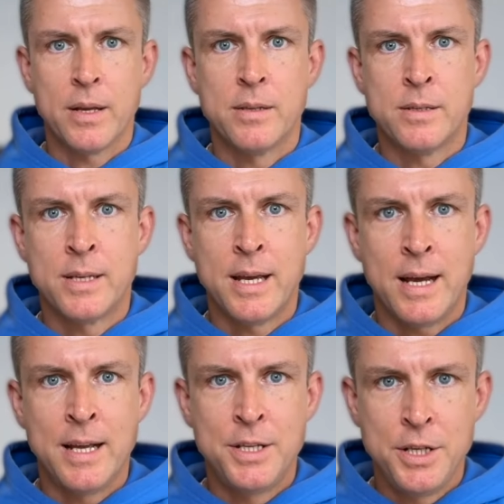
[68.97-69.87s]
The
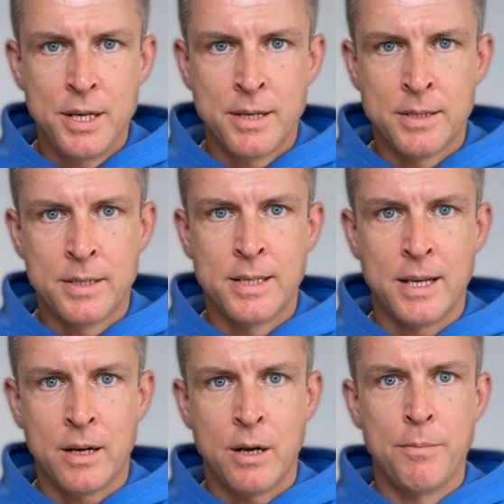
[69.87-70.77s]
idea that the
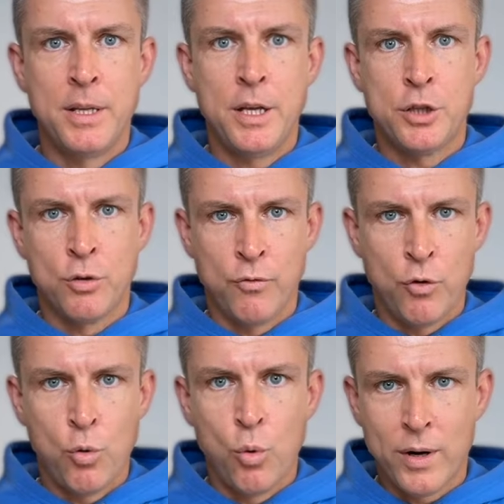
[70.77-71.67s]
combination of
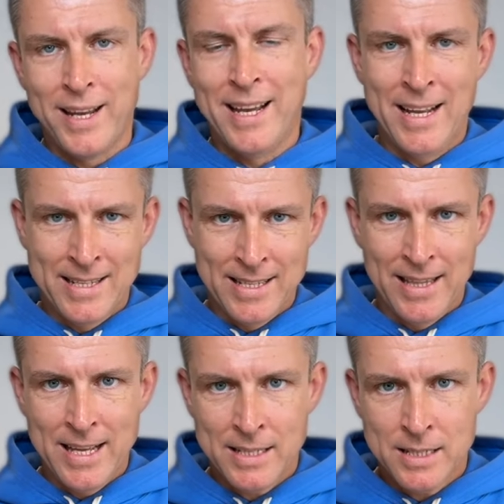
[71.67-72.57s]
cornea and the
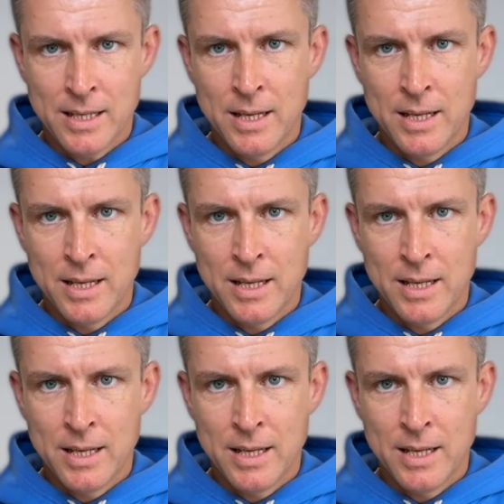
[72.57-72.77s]
lens